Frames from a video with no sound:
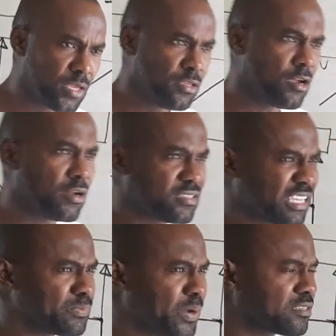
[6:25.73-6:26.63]
you're not
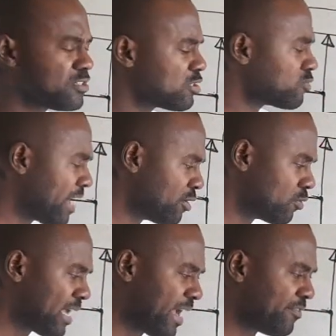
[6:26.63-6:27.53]
expected to just write
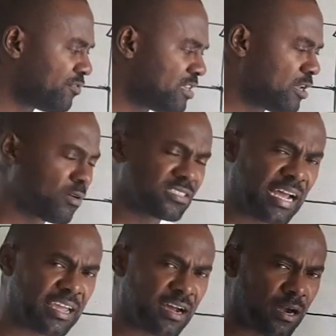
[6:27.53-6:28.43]
down IV equals
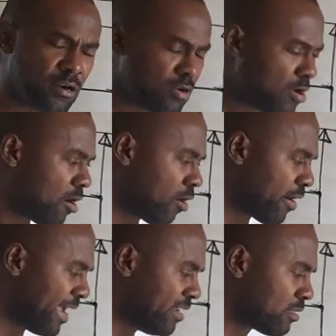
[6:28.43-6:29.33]
IR or
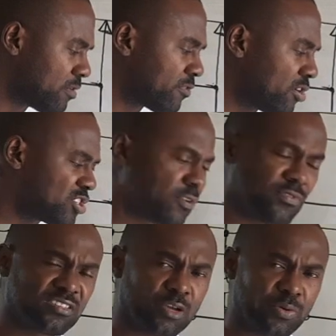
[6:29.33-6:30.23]
any other version of
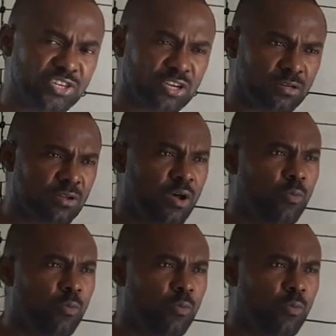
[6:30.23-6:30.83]
this equation.